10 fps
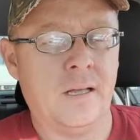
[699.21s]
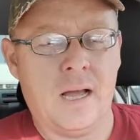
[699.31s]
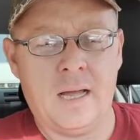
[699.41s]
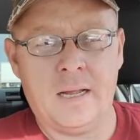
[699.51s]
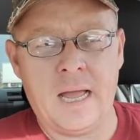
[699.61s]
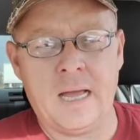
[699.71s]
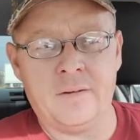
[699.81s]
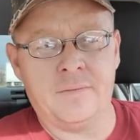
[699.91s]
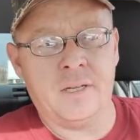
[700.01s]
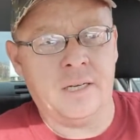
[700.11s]
I
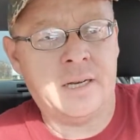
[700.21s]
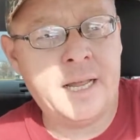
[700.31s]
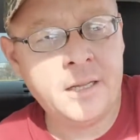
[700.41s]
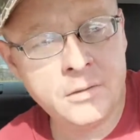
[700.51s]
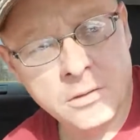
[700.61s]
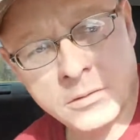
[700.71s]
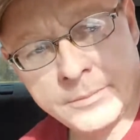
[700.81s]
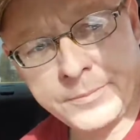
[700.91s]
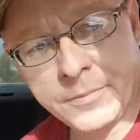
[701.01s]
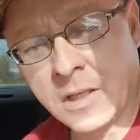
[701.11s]
have an inhaler
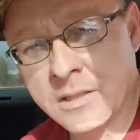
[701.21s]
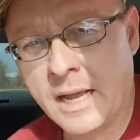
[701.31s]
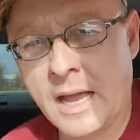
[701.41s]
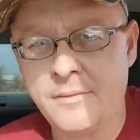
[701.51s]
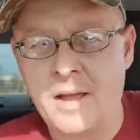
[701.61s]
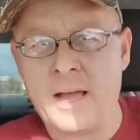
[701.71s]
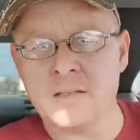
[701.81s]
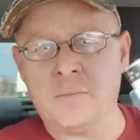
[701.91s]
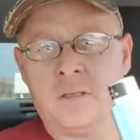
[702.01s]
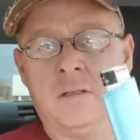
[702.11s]
because I have
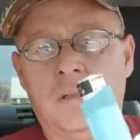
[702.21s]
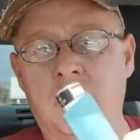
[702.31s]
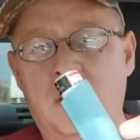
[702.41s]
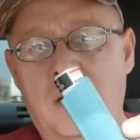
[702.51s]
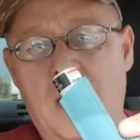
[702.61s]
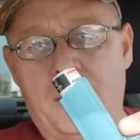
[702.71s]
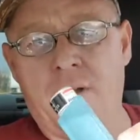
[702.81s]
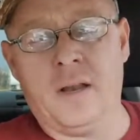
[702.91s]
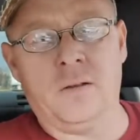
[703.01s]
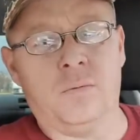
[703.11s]
asthma. I
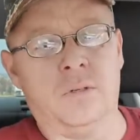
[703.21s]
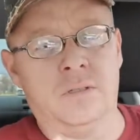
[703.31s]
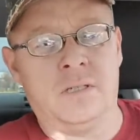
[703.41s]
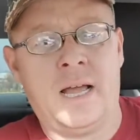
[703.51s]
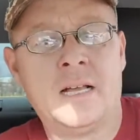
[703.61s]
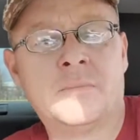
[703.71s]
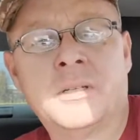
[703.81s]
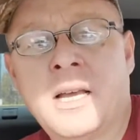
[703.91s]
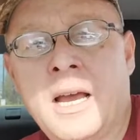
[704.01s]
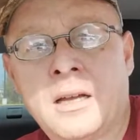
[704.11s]
thought it was an asthma
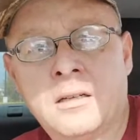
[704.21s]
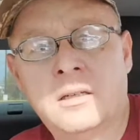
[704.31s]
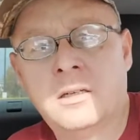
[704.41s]
attack,